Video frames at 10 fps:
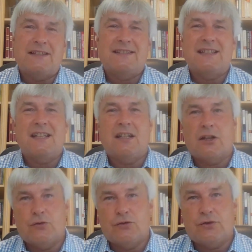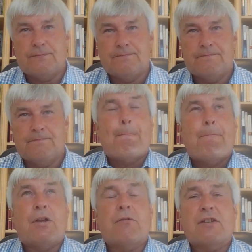CEOs,
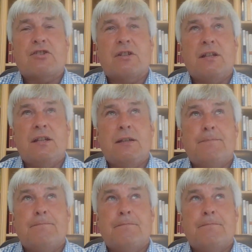but they're actually